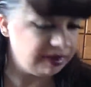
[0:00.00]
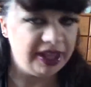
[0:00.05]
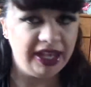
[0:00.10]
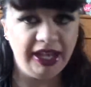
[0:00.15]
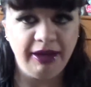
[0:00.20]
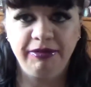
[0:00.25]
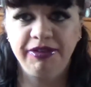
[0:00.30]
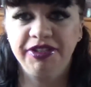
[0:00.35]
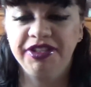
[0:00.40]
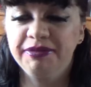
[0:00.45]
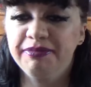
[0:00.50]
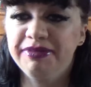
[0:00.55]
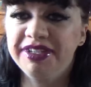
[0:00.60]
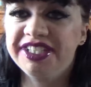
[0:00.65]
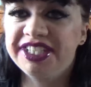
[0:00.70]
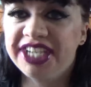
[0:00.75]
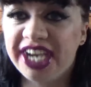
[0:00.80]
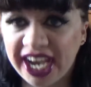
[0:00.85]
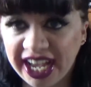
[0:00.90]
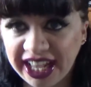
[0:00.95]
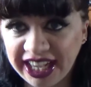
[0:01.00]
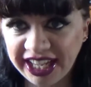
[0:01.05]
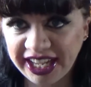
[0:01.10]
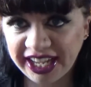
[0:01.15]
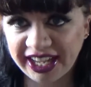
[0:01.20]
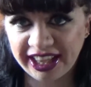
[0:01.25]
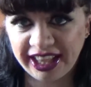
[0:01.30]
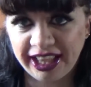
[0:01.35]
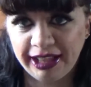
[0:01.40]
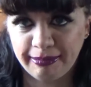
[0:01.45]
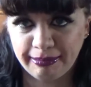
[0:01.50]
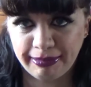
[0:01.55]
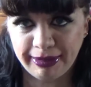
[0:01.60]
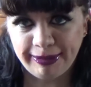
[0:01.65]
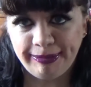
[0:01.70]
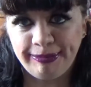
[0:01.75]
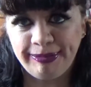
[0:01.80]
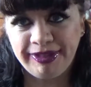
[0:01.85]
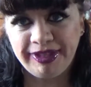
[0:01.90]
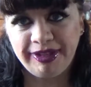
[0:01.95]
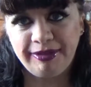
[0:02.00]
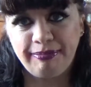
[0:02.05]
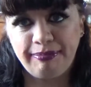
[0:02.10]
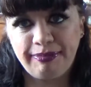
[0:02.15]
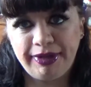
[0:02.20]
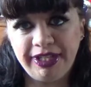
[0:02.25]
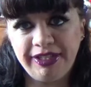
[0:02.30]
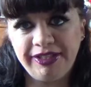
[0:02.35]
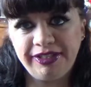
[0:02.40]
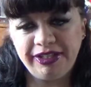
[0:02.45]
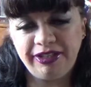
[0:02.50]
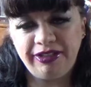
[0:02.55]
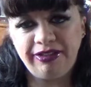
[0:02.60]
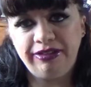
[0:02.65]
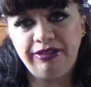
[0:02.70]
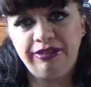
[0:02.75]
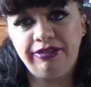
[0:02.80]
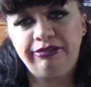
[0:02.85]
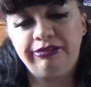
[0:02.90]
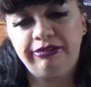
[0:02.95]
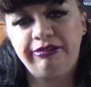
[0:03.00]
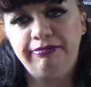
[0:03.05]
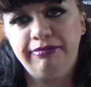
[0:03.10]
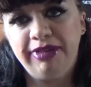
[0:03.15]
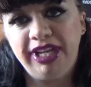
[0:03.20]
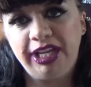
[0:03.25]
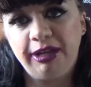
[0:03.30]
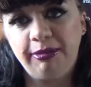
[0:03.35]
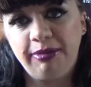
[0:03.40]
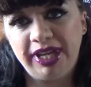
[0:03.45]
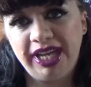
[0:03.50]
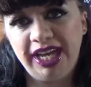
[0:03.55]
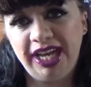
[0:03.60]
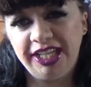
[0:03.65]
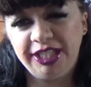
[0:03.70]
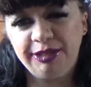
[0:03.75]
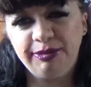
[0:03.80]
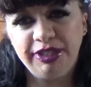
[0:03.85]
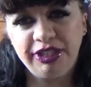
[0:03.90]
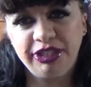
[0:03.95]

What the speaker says: It was the metallic lip bundle from Makeup Academy.